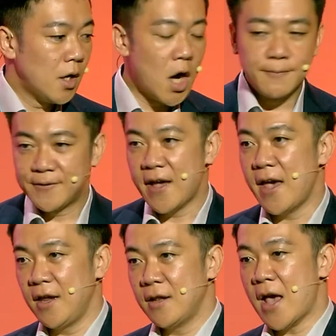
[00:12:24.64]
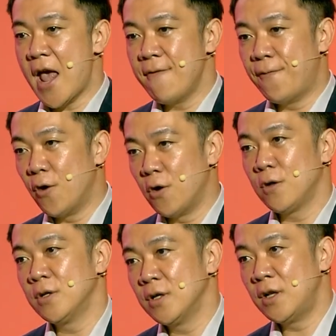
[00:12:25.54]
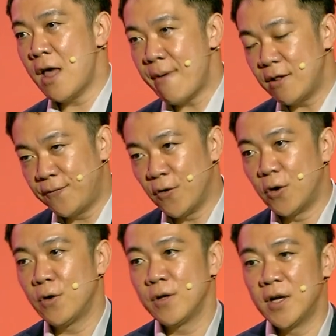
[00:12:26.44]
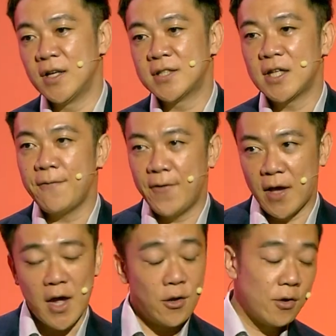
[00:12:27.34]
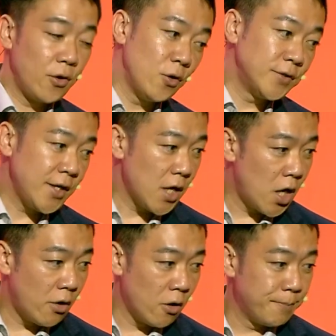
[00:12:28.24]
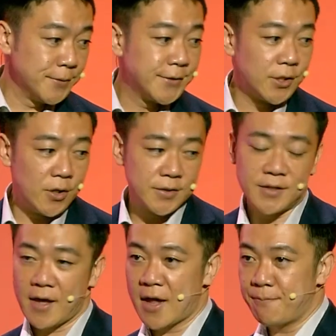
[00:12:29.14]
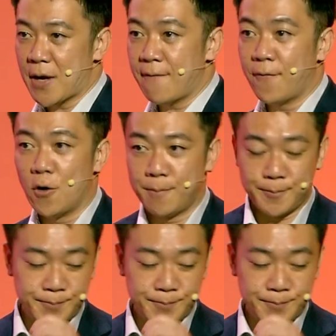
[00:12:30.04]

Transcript: obtain L4, level 4 certificate using our open source and platform.